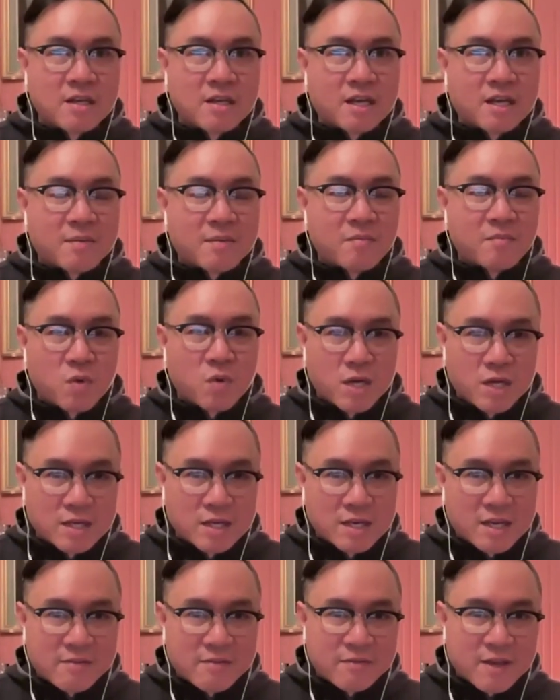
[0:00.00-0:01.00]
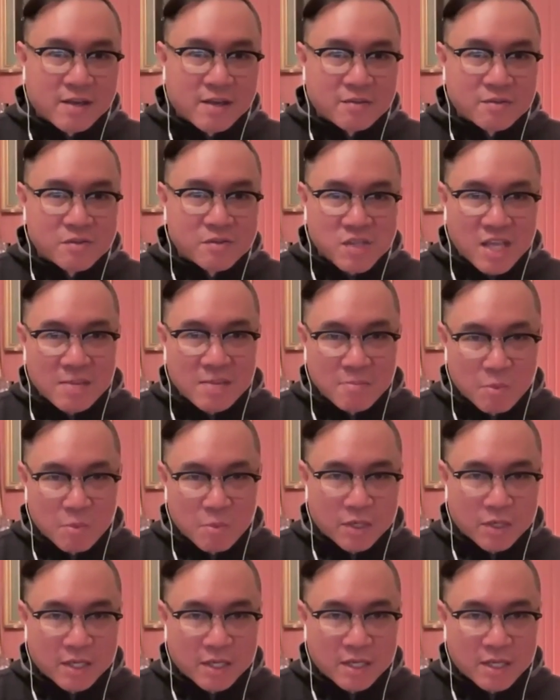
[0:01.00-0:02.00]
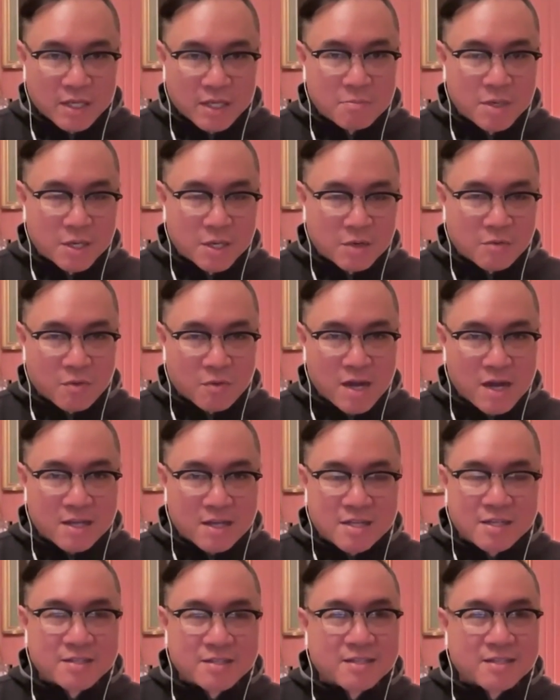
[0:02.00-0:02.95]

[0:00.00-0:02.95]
Um, one, I found skateboarding and punk rock,